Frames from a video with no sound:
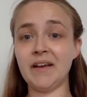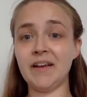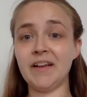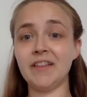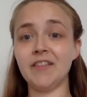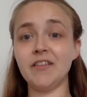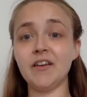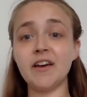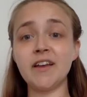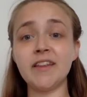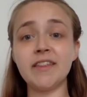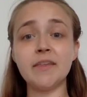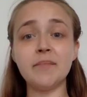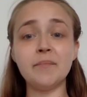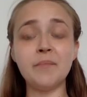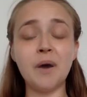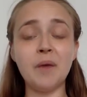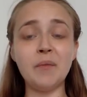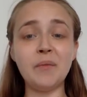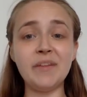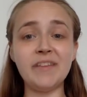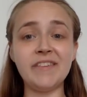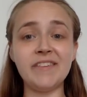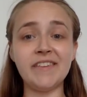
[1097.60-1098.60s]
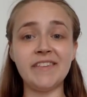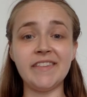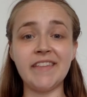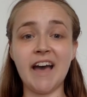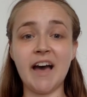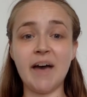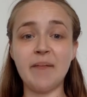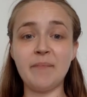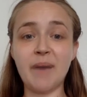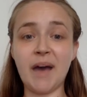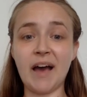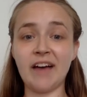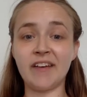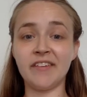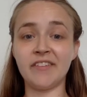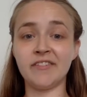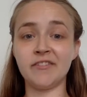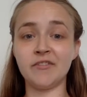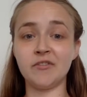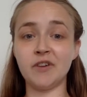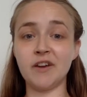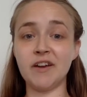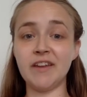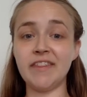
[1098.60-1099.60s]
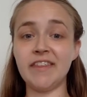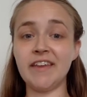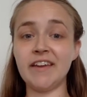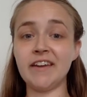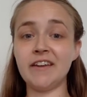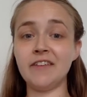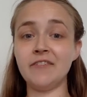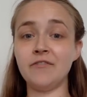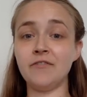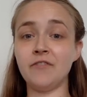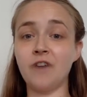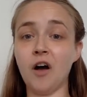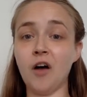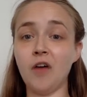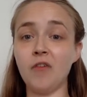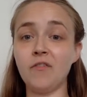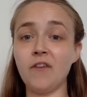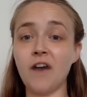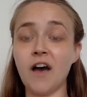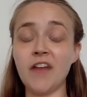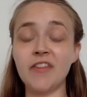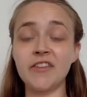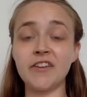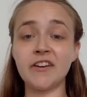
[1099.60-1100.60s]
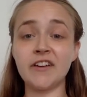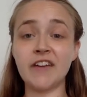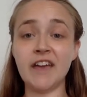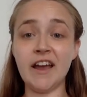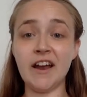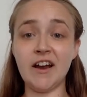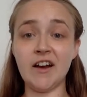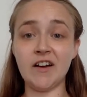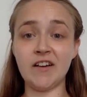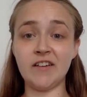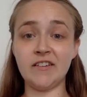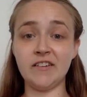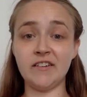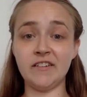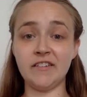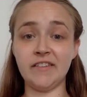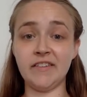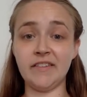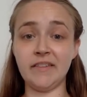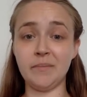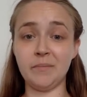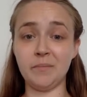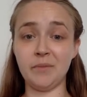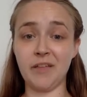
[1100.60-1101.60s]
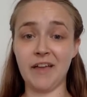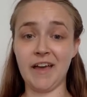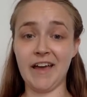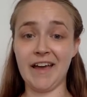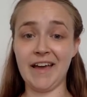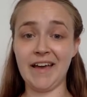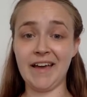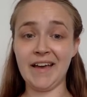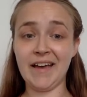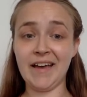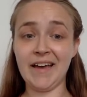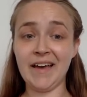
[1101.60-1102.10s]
Look at the moments in that backstory that involve other characters in the play.